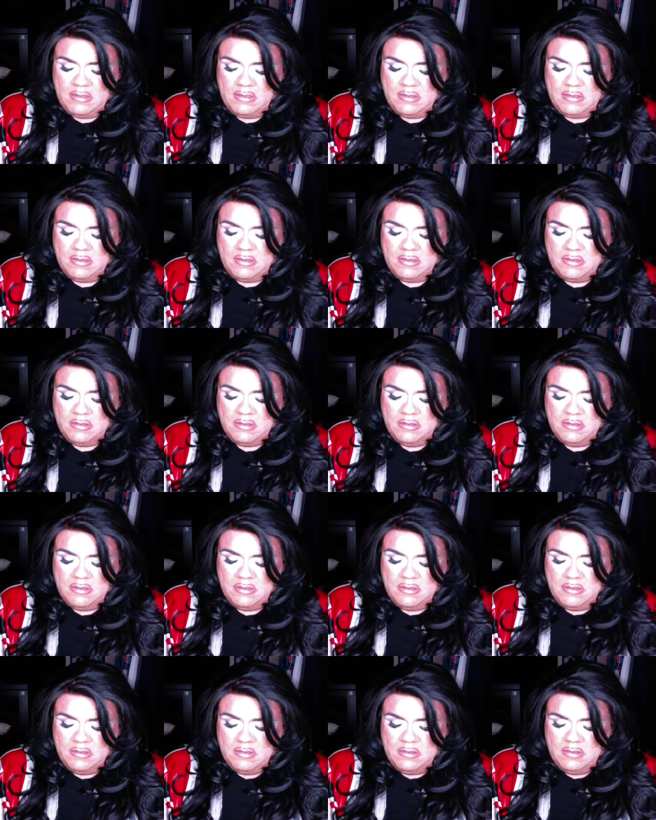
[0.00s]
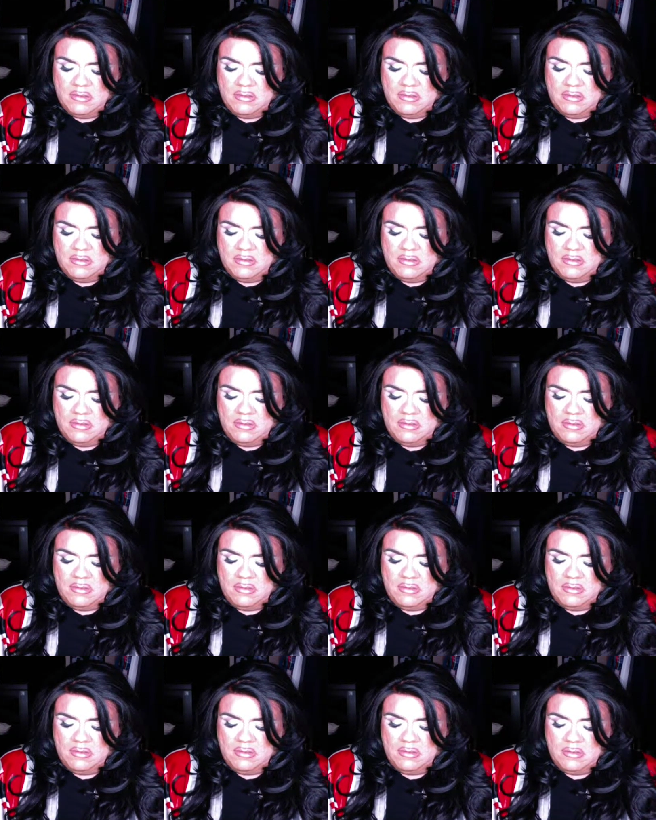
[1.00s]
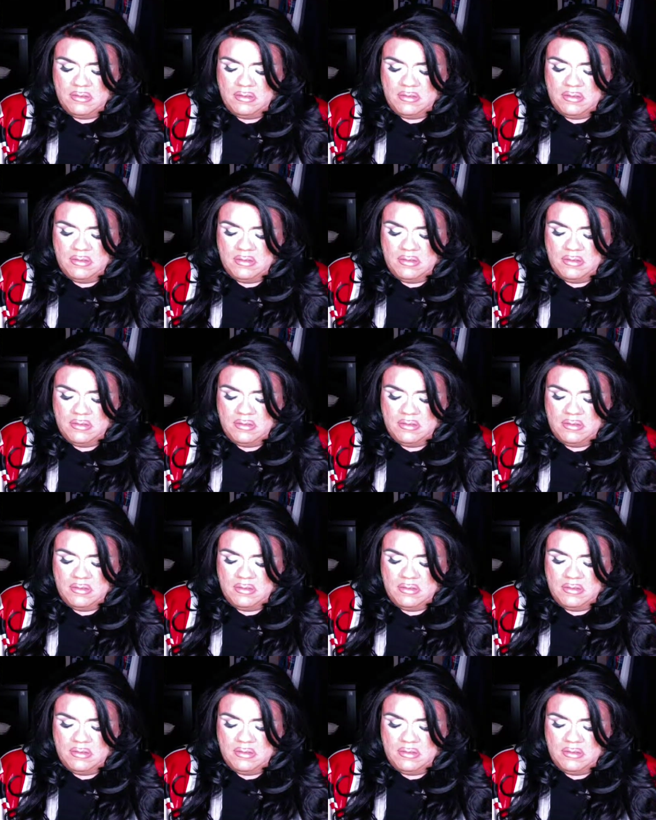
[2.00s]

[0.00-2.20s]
Nobody speaks.